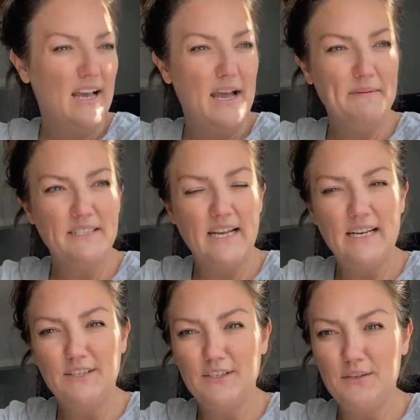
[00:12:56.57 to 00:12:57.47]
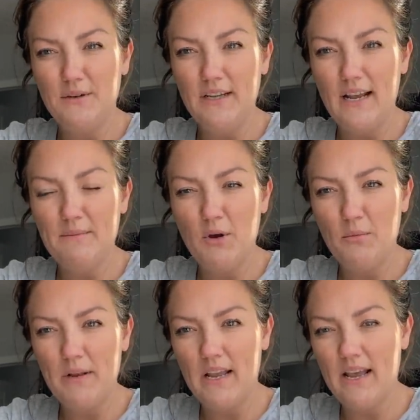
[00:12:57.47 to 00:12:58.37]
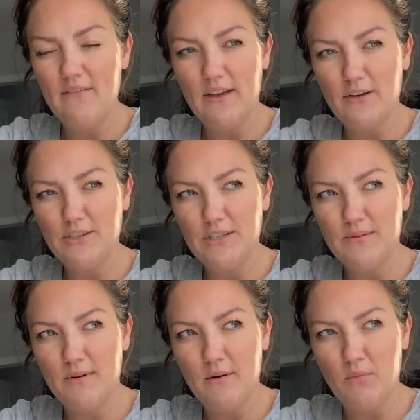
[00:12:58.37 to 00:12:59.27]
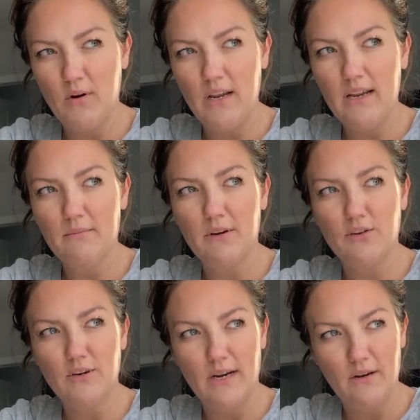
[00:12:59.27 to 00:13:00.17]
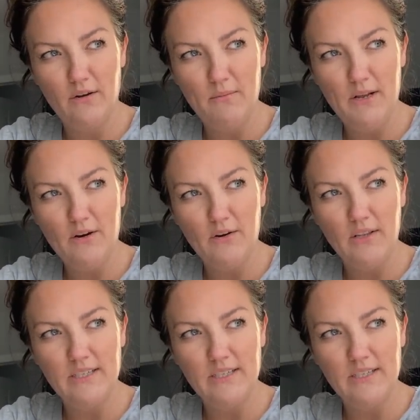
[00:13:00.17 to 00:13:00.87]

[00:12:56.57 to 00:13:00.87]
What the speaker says: I'm excited to do it. I'm hoping I have energy tomorrow morning. I'm going to try to go to bed early